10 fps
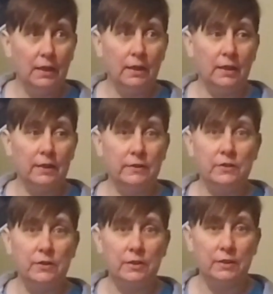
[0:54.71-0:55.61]
and
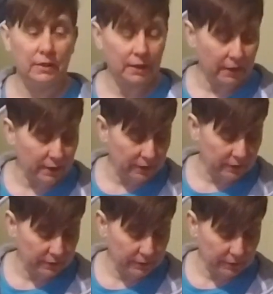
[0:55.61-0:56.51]

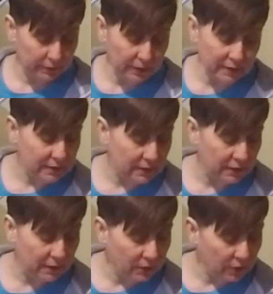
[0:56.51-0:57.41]
yes
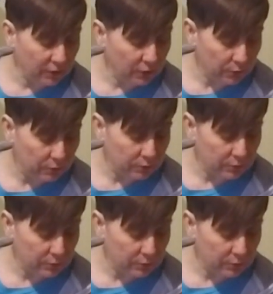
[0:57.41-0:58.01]
Lily, I know.